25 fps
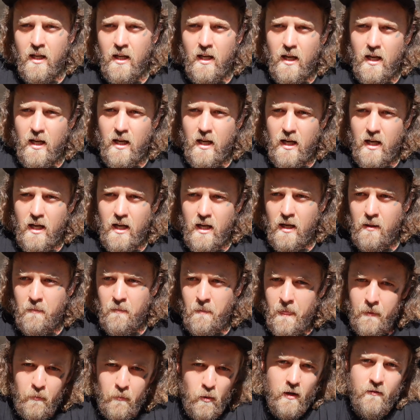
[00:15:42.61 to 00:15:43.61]
Want
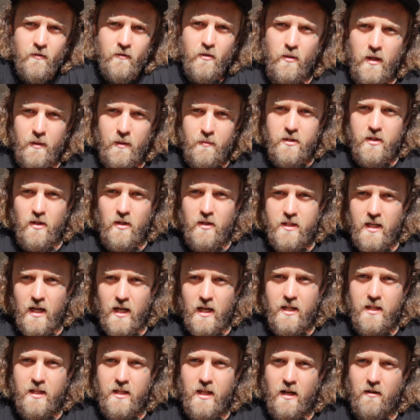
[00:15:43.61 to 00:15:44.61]
him to do an episode
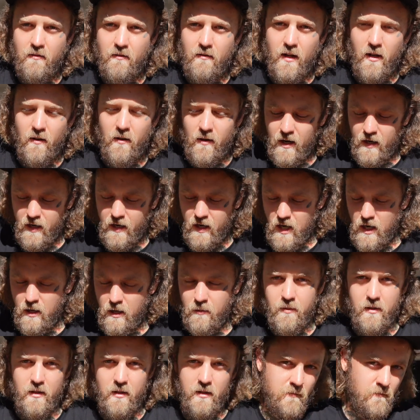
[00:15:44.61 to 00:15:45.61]
taking the young fella out
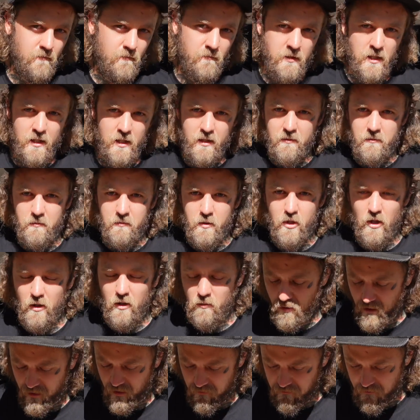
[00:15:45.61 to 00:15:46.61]
camping, show you
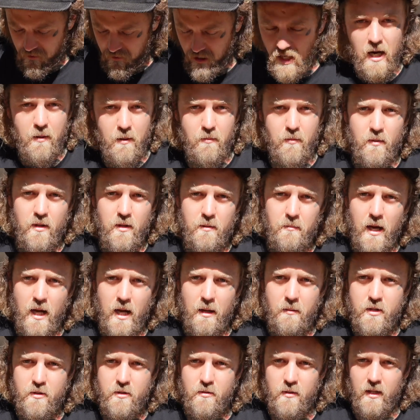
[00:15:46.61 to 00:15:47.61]
what camping with a
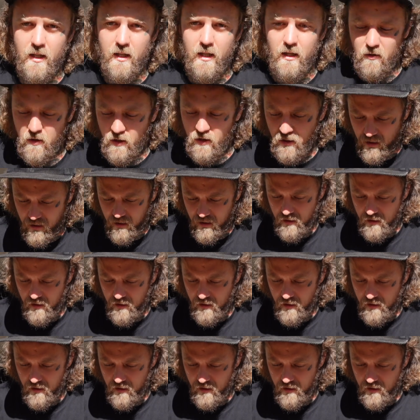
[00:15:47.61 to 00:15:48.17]
baby is really like.